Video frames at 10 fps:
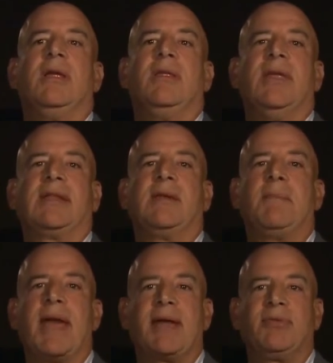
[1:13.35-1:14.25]
that the
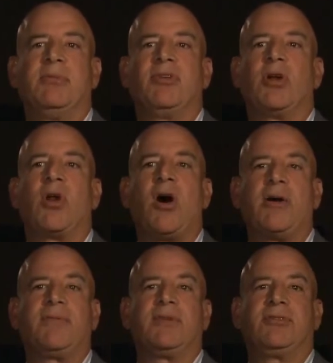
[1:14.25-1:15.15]
bathrooms in our
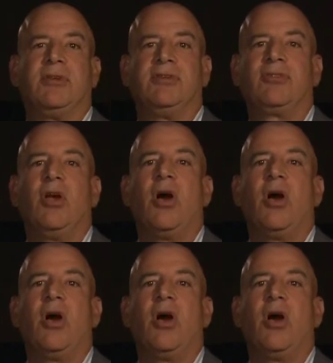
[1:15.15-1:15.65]
offices